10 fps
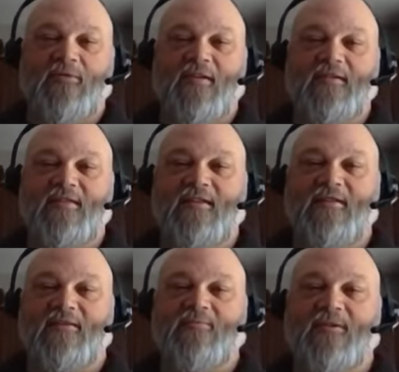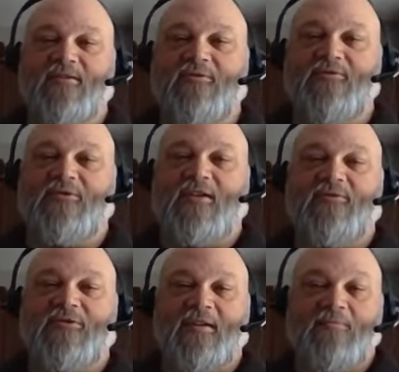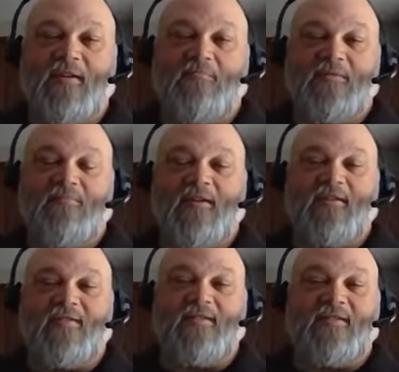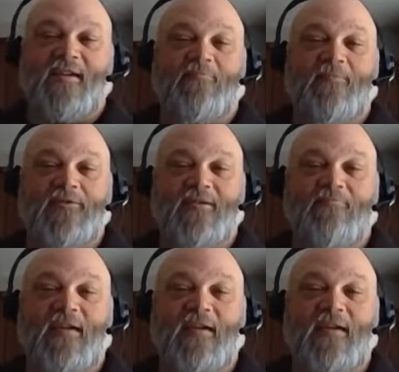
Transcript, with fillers: because they just want to treat your symptoms because a sick person yeah.